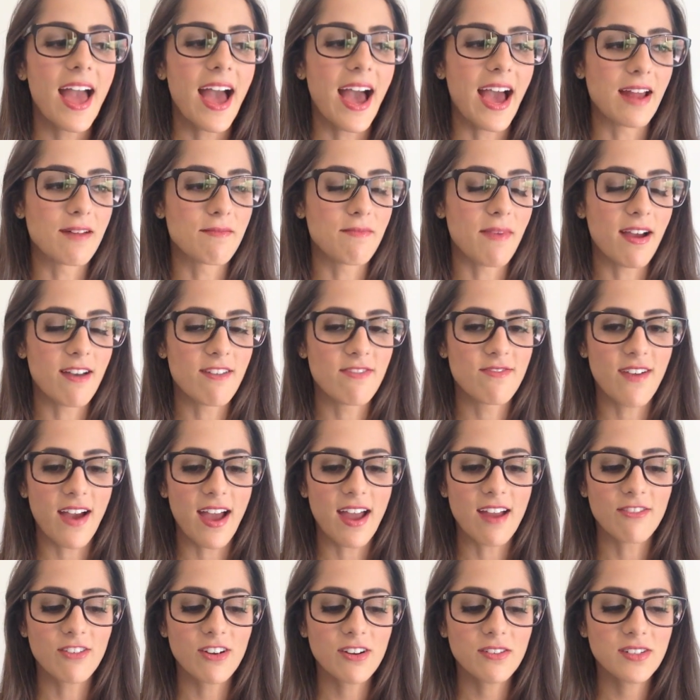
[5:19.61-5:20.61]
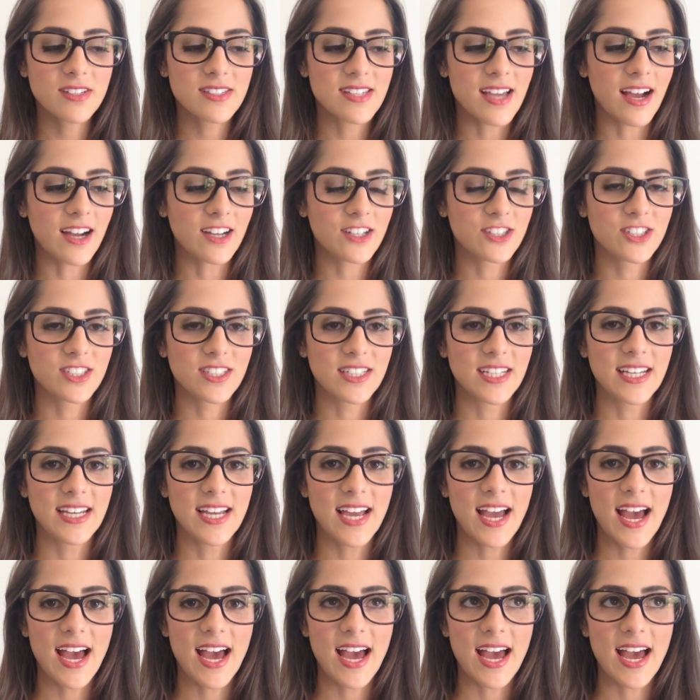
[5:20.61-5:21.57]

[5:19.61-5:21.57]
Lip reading: And my favorite was actually